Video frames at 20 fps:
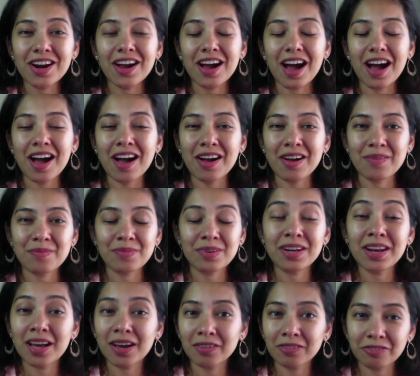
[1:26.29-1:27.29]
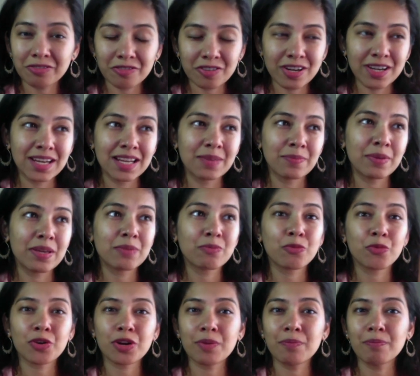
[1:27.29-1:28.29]
love freely, being
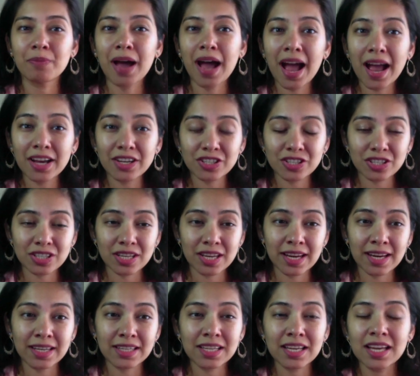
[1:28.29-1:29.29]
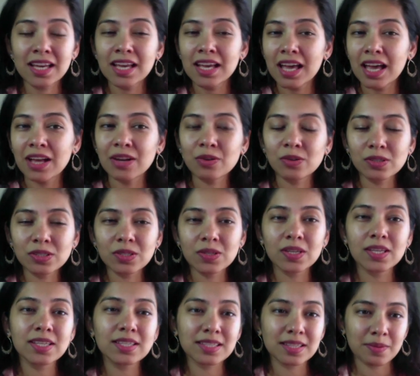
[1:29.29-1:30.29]
more compassionate, and also
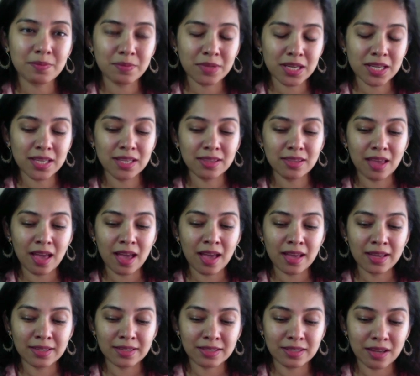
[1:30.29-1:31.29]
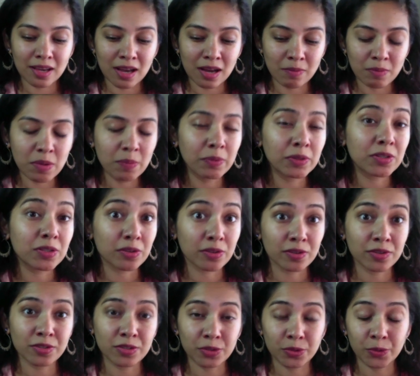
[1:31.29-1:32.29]
he's somebody that people
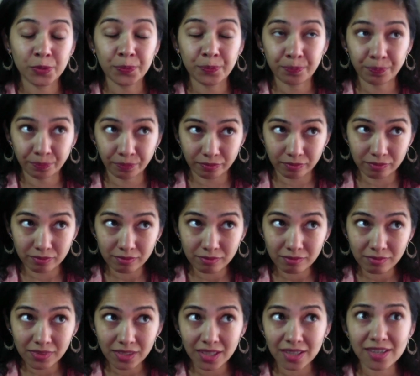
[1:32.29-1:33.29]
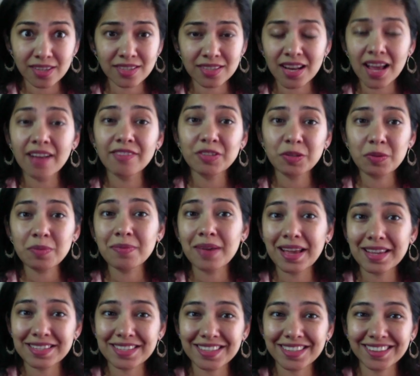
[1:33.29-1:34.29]
turn to. Doesn't have to be
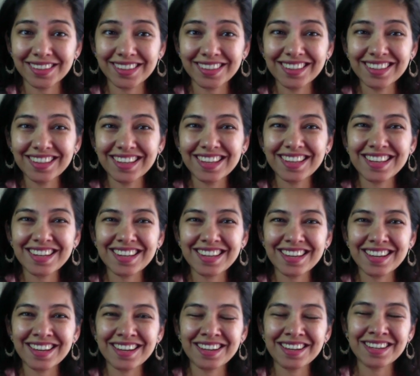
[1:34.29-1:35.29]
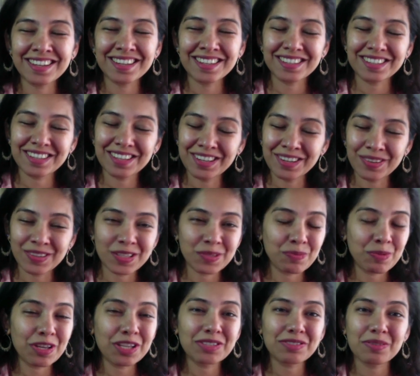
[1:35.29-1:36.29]
masculine. It
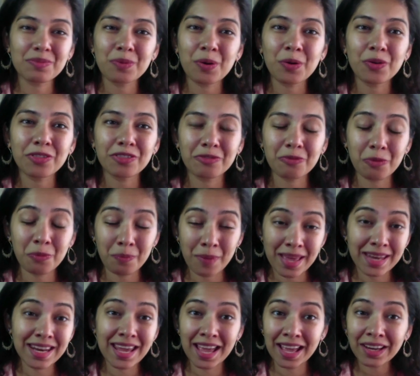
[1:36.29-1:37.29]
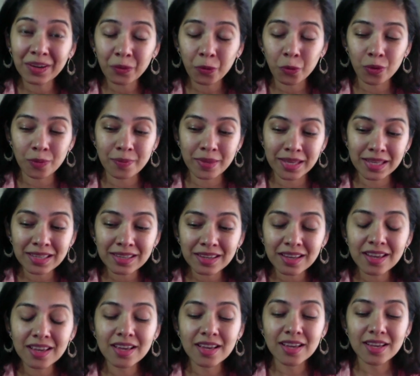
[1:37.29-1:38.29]
speaks for both men and women.
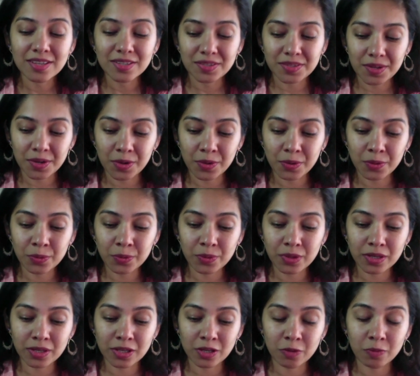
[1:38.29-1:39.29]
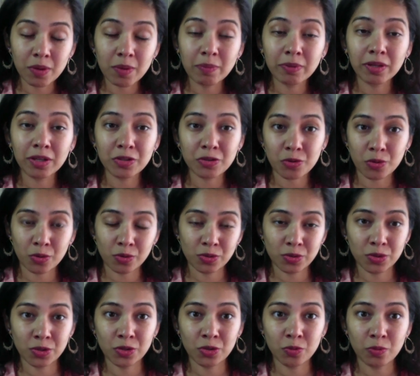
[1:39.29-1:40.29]
So people are drawn
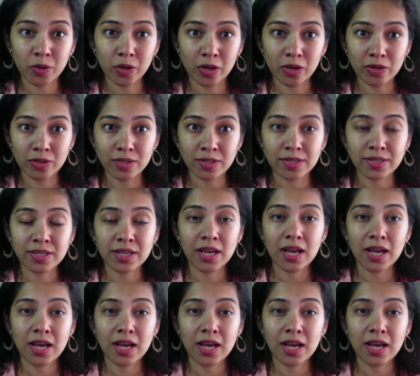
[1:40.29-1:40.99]
to you because